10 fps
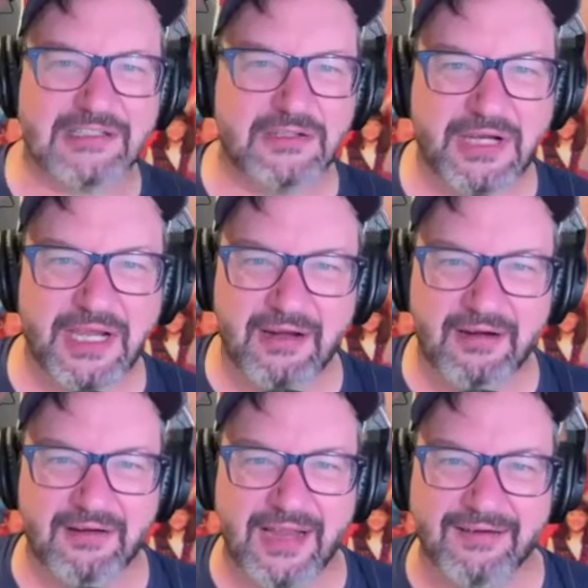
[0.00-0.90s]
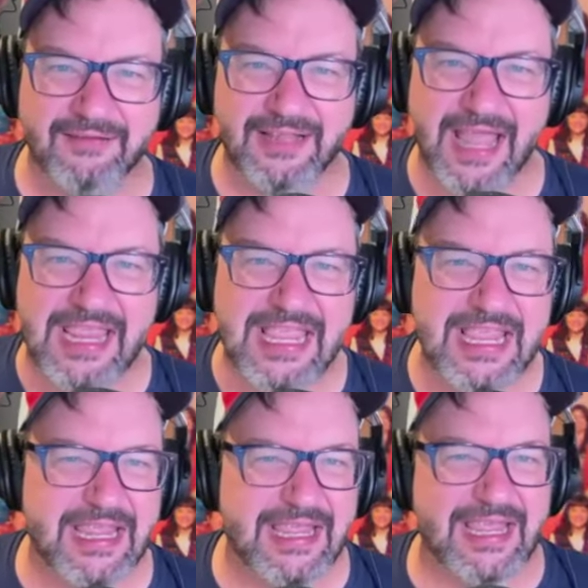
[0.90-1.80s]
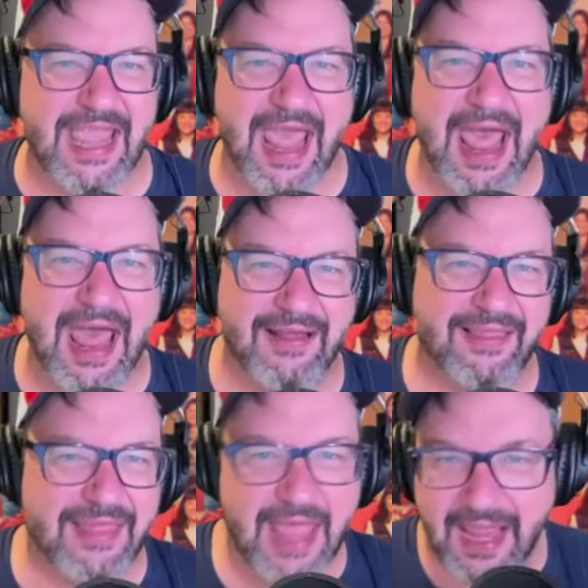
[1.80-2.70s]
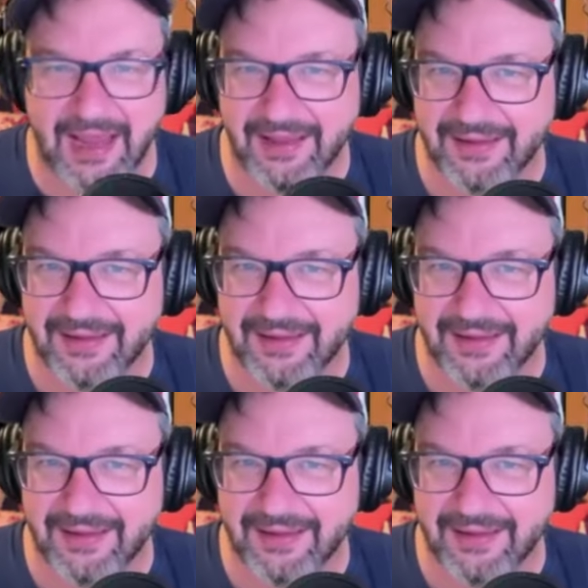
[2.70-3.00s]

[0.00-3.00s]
looking lanky cat thing. Yeah,